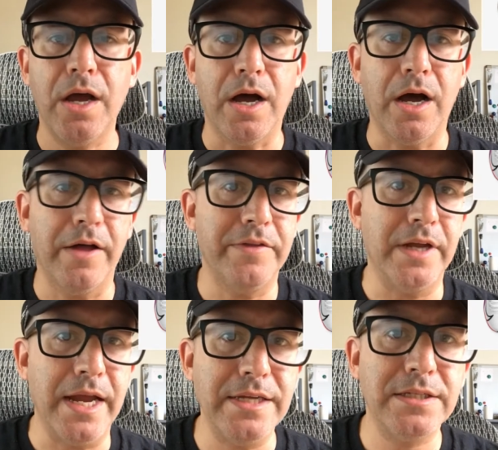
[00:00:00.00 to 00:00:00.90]
the
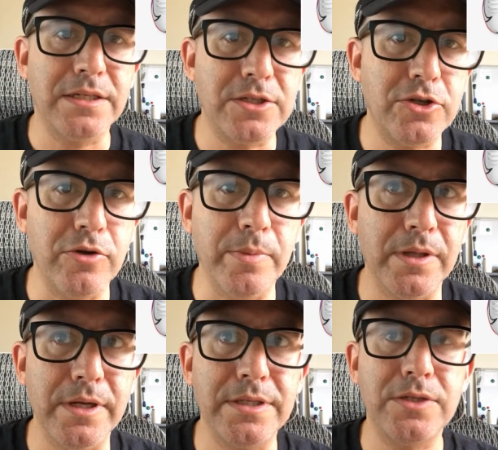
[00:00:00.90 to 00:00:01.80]
Asics
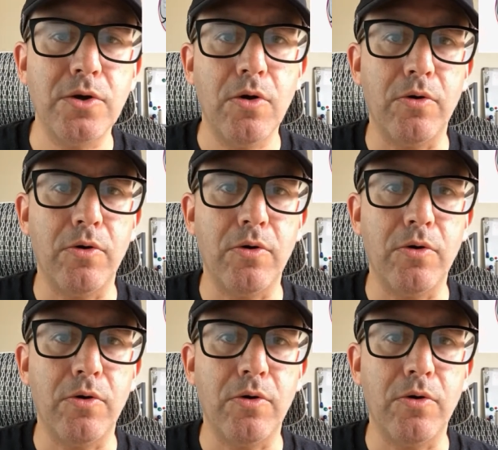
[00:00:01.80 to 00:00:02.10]
Cumulus,